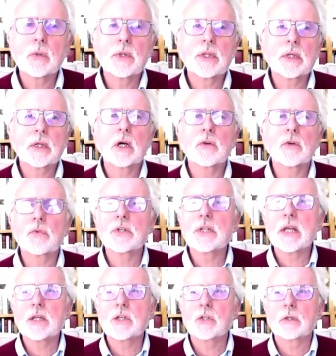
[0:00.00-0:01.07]
with a
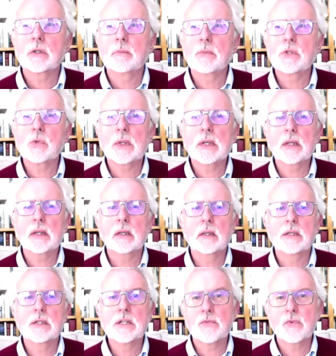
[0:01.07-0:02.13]
confrontation
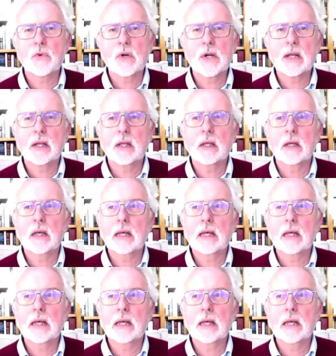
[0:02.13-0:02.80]
between differing